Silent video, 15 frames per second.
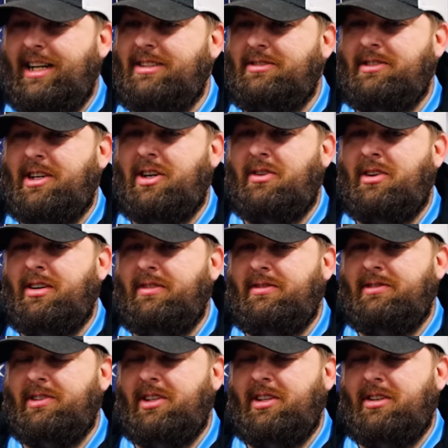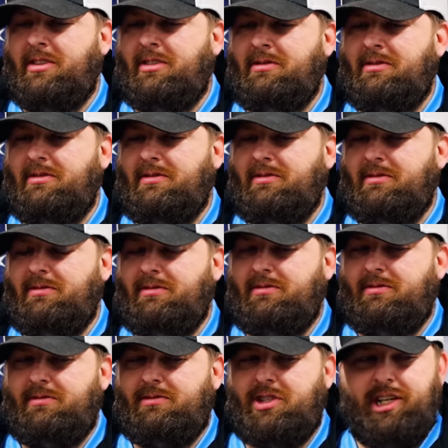I don't know. I've you know,
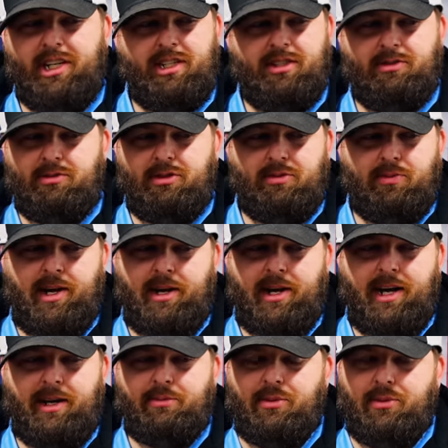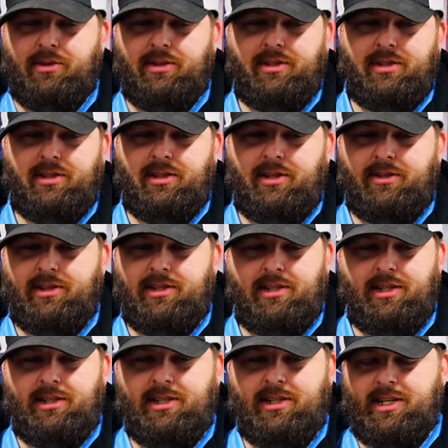chicken's one of my high points. You know, it's
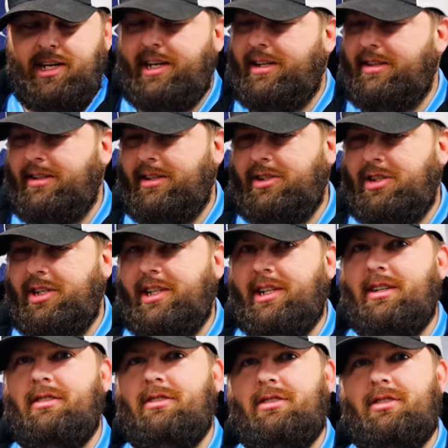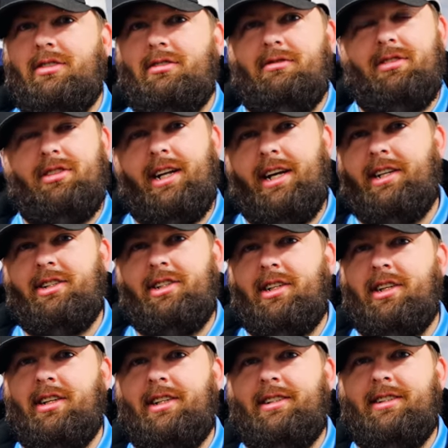it's steak and chicken, yeah. steak and
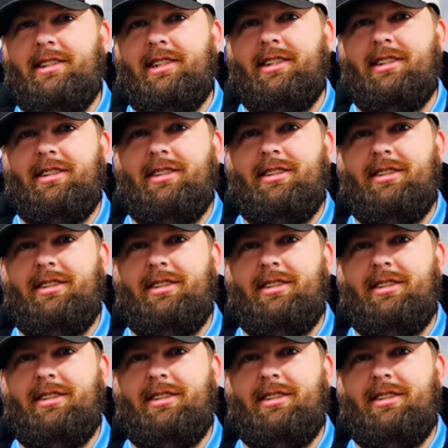chicken. That's it.